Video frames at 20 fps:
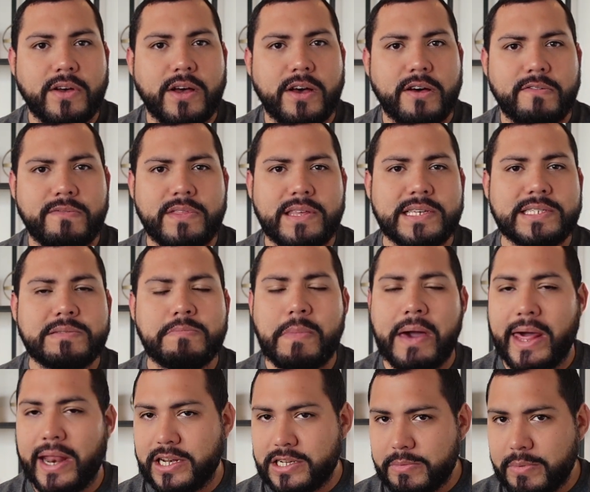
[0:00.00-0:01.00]
of this
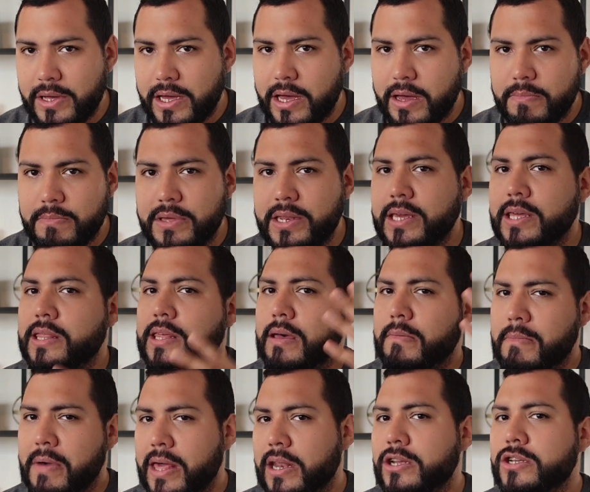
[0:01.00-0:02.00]
management company
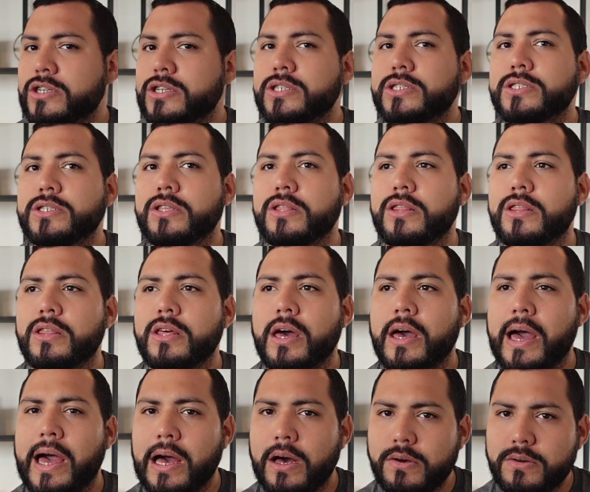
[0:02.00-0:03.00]
that manages the
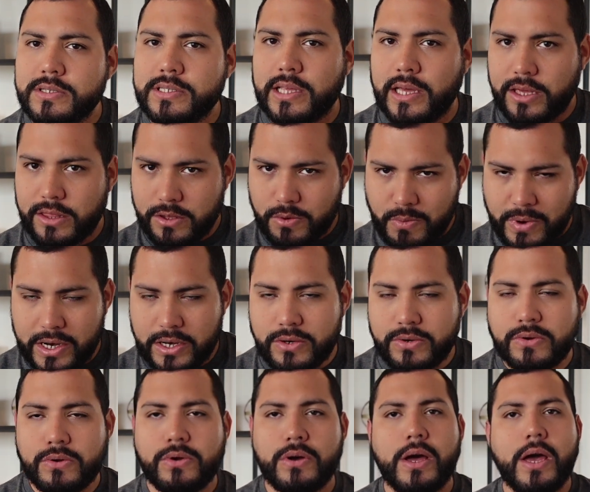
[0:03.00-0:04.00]
house, like the
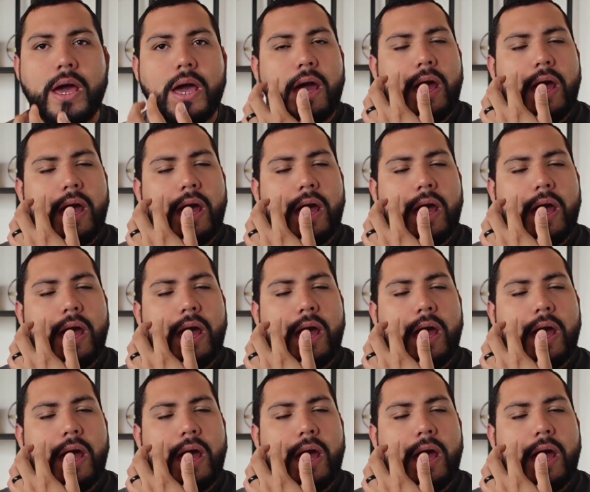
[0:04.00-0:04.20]
rental.